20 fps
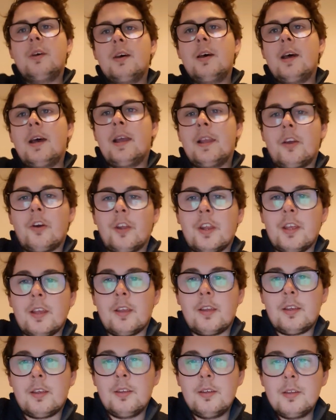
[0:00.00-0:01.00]

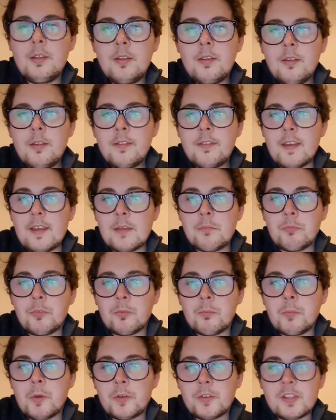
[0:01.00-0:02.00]
iconic themes
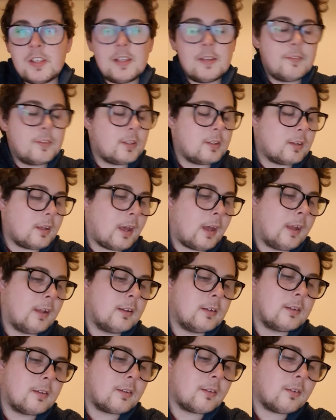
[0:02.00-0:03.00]
and motifs,
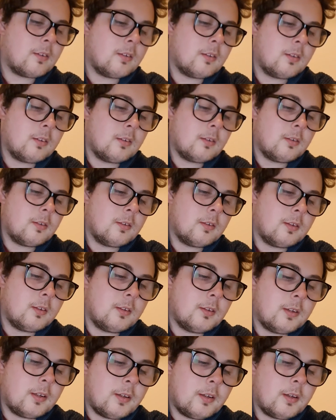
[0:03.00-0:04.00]
and
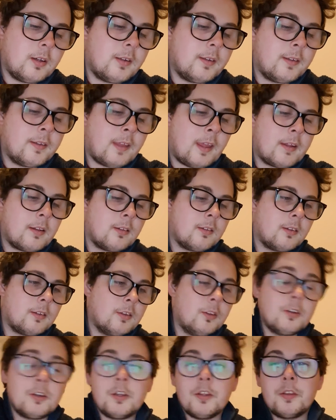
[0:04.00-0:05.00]
then
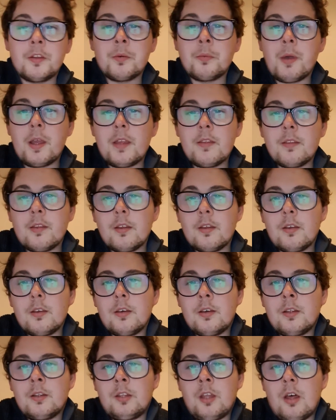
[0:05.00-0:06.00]
look at the way that
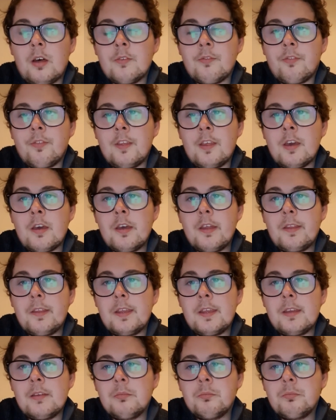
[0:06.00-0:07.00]
a lot of the
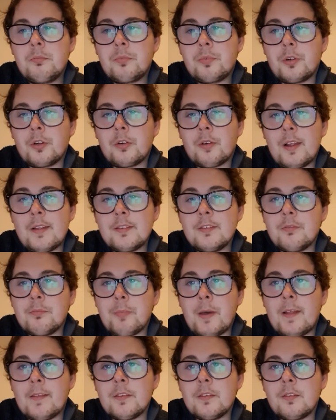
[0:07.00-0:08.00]
early progressive
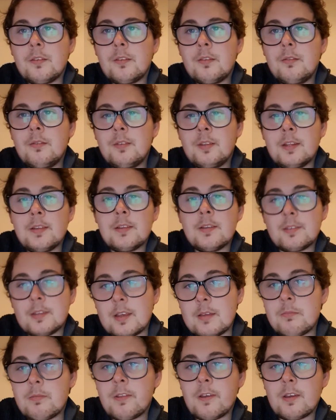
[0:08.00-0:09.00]
bands did the
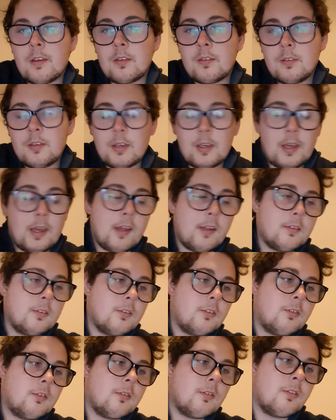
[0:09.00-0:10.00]
same thing.
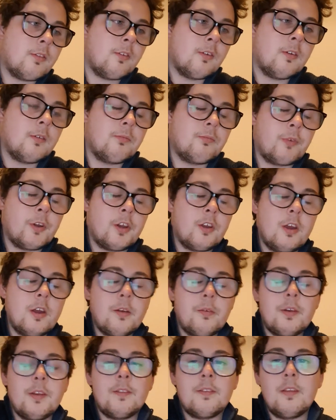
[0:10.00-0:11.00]
And the
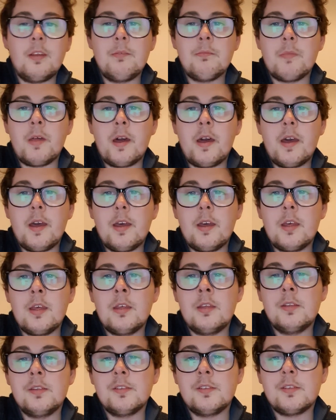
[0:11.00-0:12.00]
recurring theme there
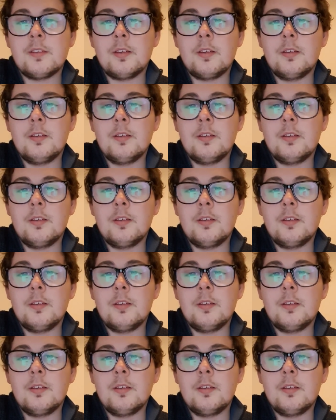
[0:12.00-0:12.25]
is